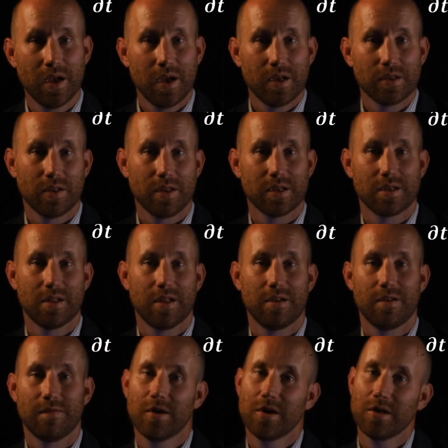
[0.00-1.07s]
So this is the
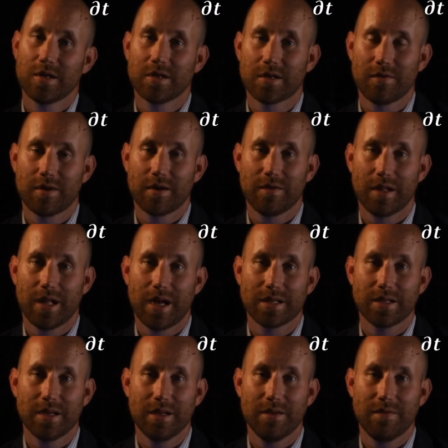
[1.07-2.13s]
divergence of our
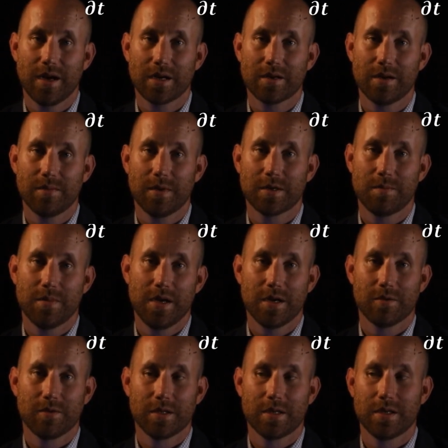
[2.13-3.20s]
velocity vector must be
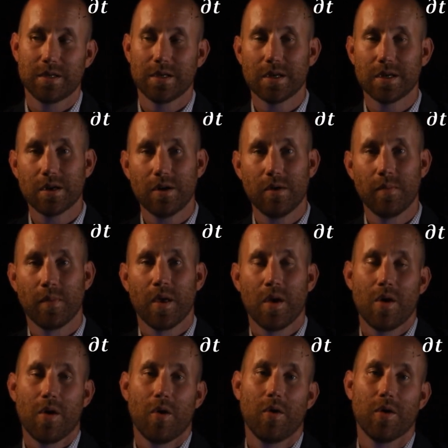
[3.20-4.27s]
equal to 0.
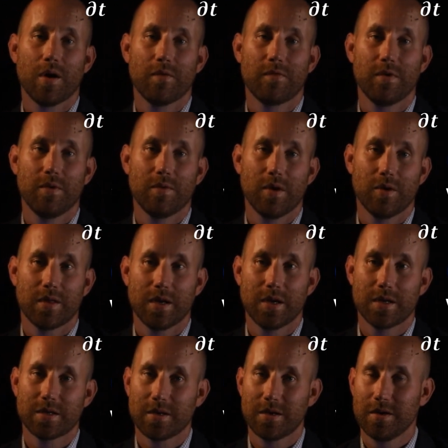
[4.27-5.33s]
Or if you wrote
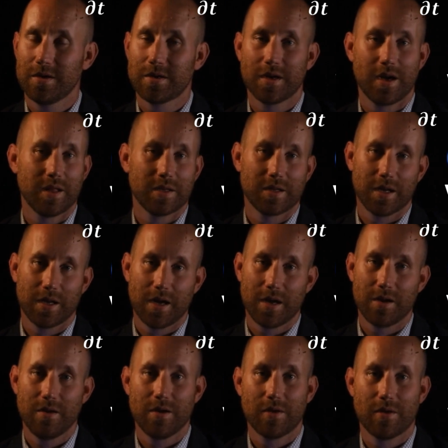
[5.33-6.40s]
this or you saw this
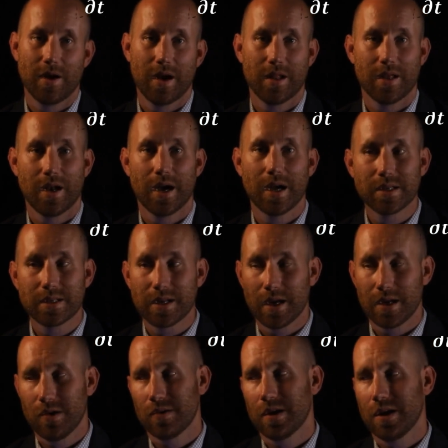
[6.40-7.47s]
again, you can write it in Einstein
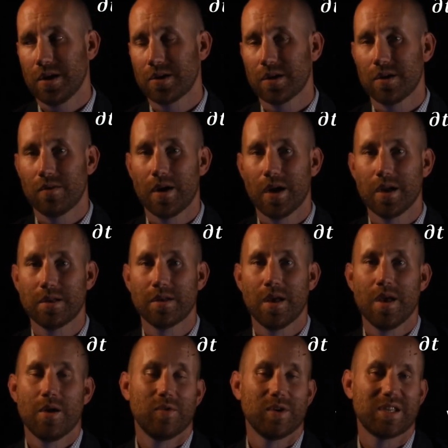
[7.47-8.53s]
notation, right?
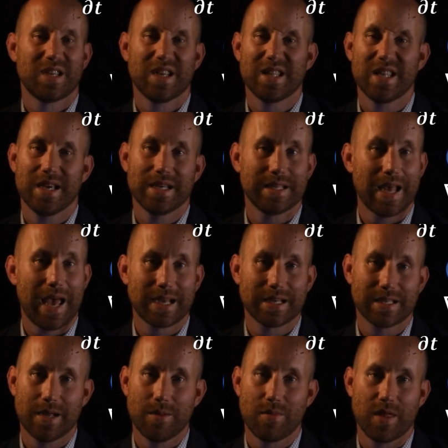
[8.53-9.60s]
Which says the exact
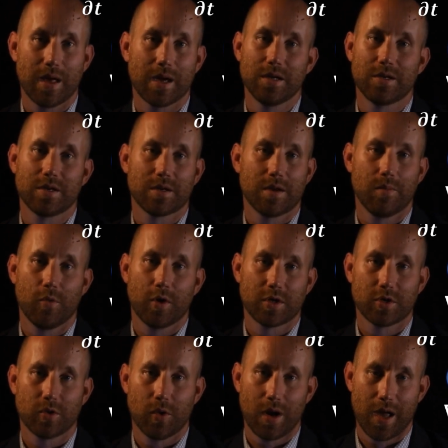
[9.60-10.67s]
same thing in just a more
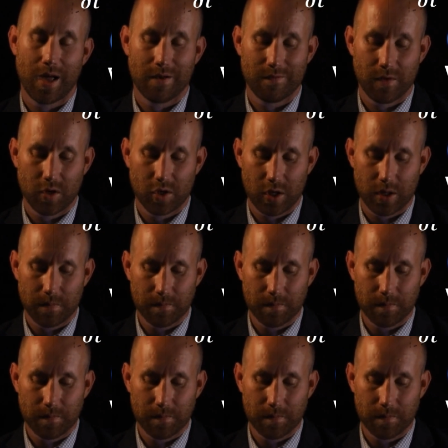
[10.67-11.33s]
shorthand version.